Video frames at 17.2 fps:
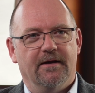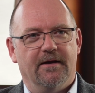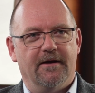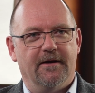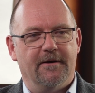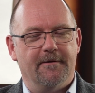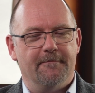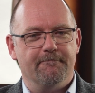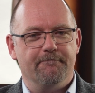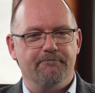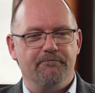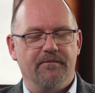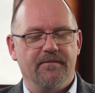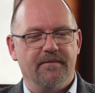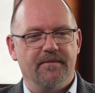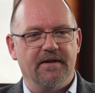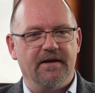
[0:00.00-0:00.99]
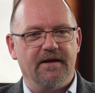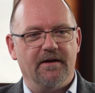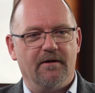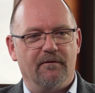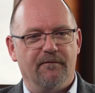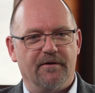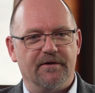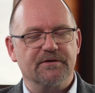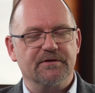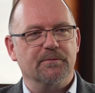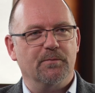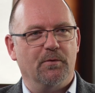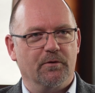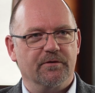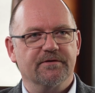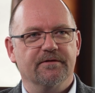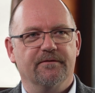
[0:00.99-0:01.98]
Um, they are very
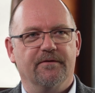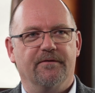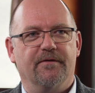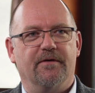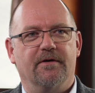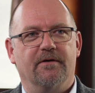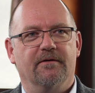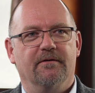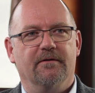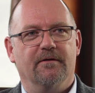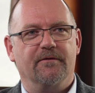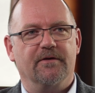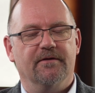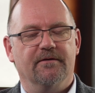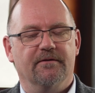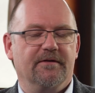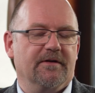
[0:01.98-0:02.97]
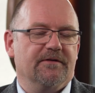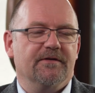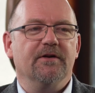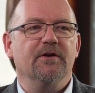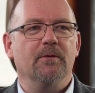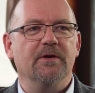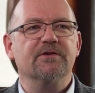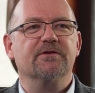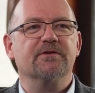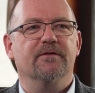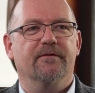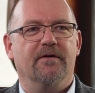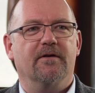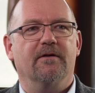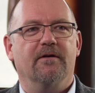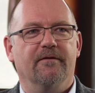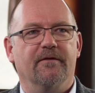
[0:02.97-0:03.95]
supportive of our of con continuation of
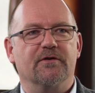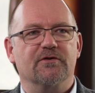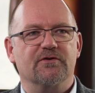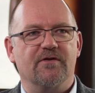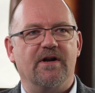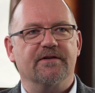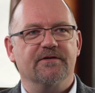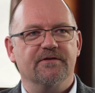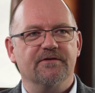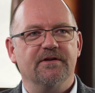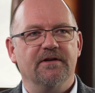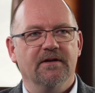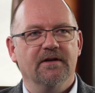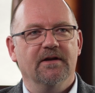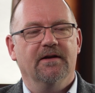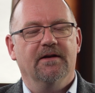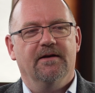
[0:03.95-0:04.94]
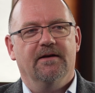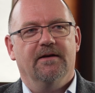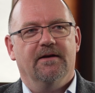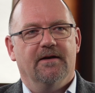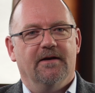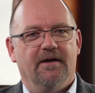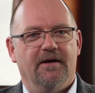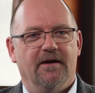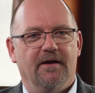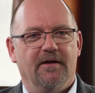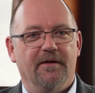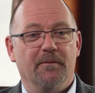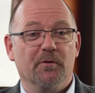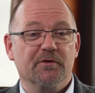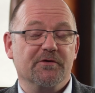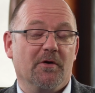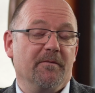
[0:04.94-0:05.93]
our of our strategy. And uh, the
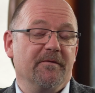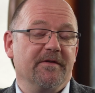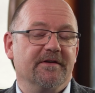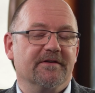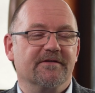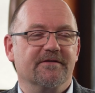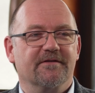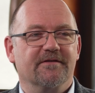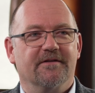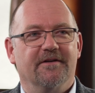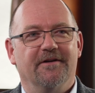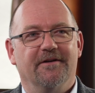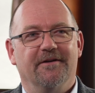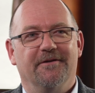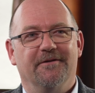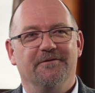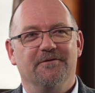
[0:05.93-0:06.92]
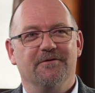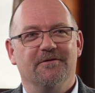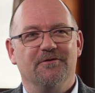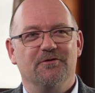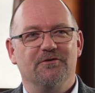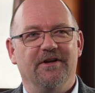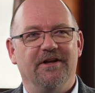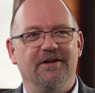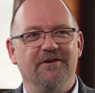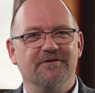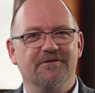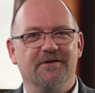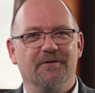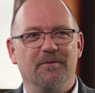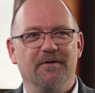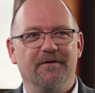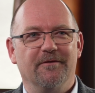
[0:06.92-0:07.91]
most obvious uh, change
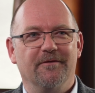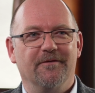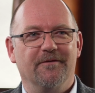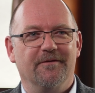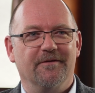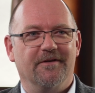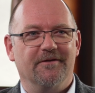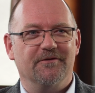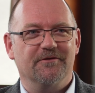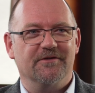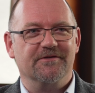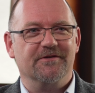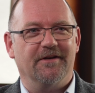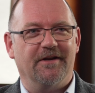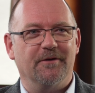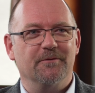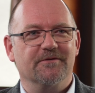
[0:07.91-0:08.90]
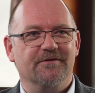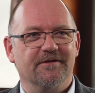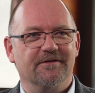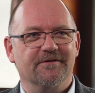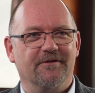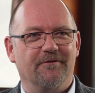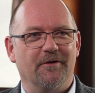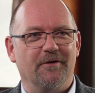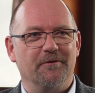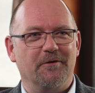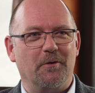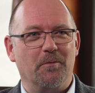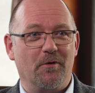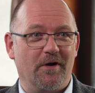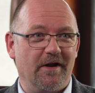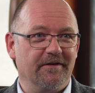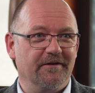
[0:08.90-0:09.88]
that we've just announced is around our
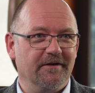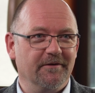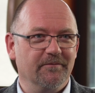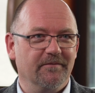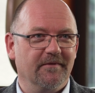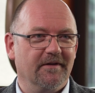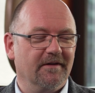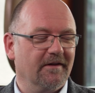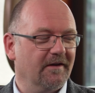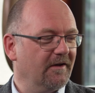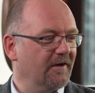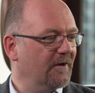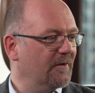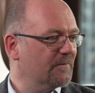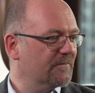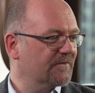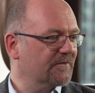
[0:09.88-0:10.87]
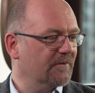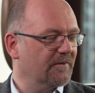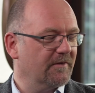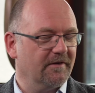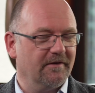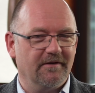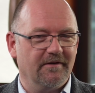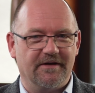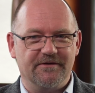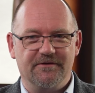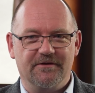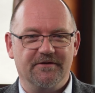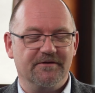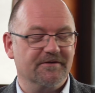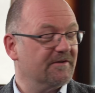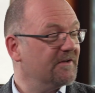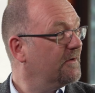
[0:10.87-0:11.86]
branding. Um, so the as you
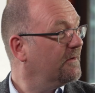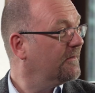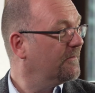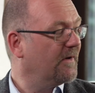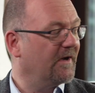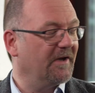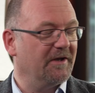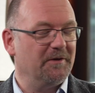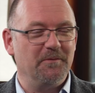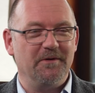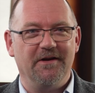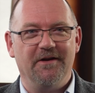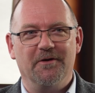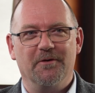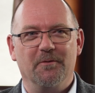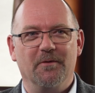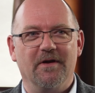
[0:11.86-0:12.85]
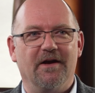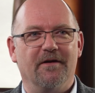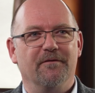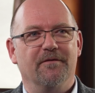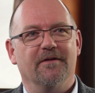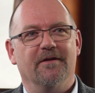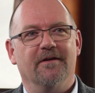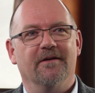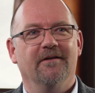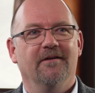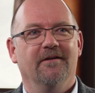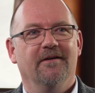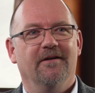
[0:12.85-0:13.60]
can see behind me here, we have the,